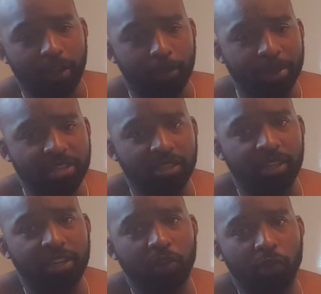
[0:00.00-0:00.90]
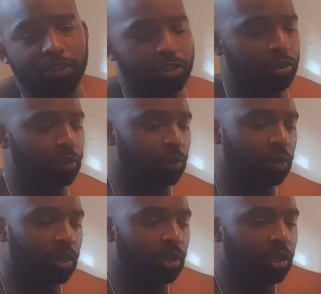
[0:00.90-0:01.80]
I'm basically going
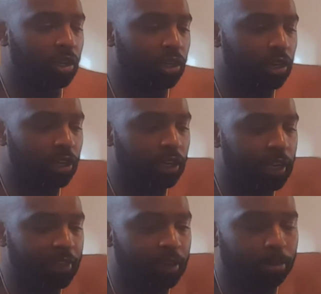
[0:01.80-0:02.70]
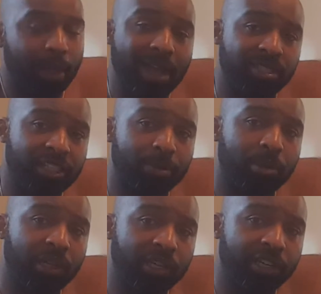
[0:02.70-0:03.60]
to get the plastic dip
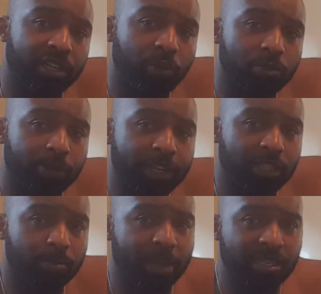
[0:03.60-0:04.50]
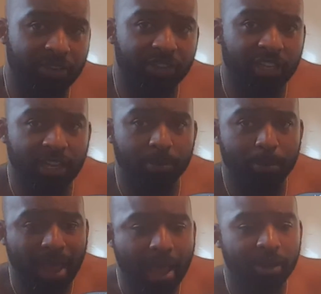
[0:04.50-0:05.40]
clear, which basically makes everything
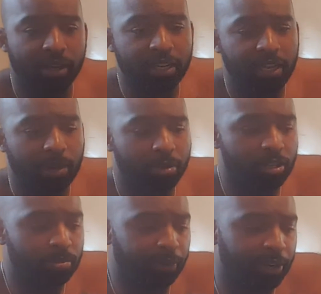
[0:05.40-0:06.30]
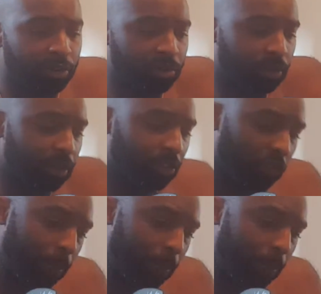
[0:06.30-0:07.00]
matte. Again, I'm going to spray it on the